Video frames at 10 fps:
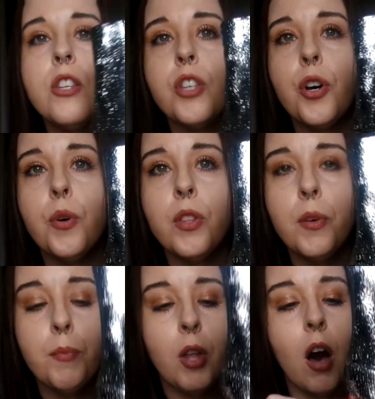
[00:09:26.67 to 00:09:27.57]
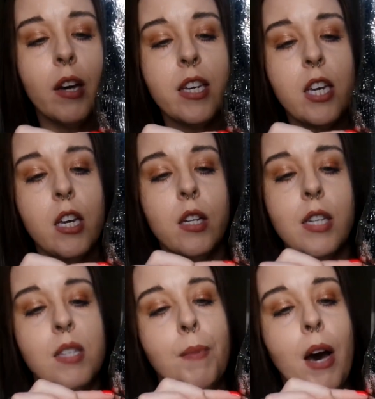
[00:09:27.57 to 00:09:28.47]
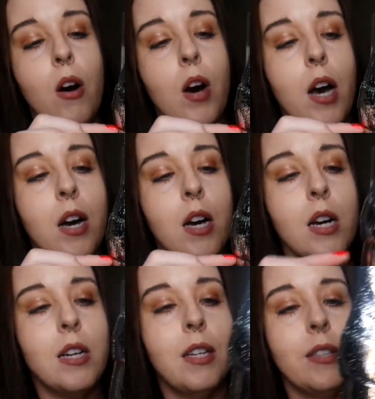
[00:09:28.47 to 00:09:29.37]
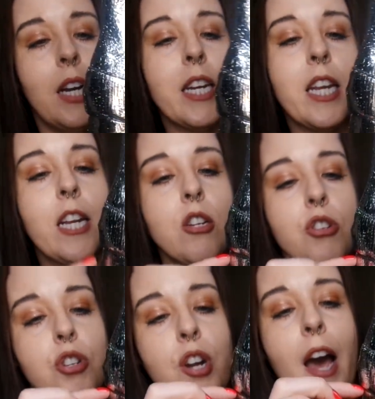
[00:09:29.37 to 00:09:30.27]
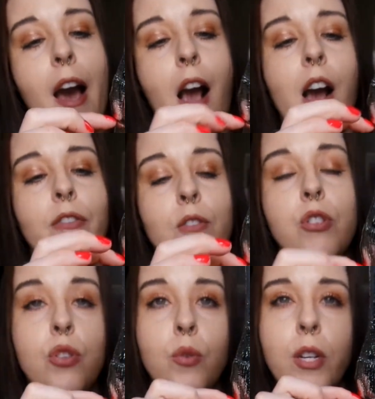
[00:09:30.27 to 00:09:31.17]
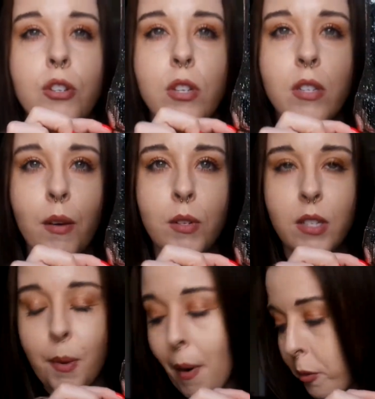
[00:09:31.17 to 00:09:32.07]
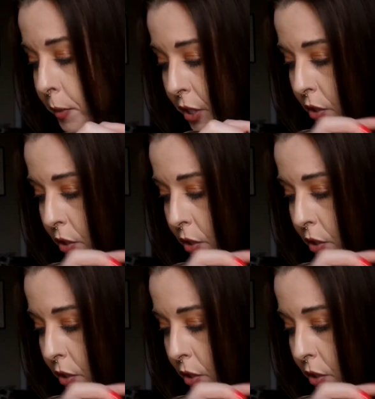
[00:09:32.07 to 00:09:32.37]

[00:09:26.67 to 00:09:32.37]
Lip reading: So the block heel is about 1.5 inches or 2 inches, I would say, probably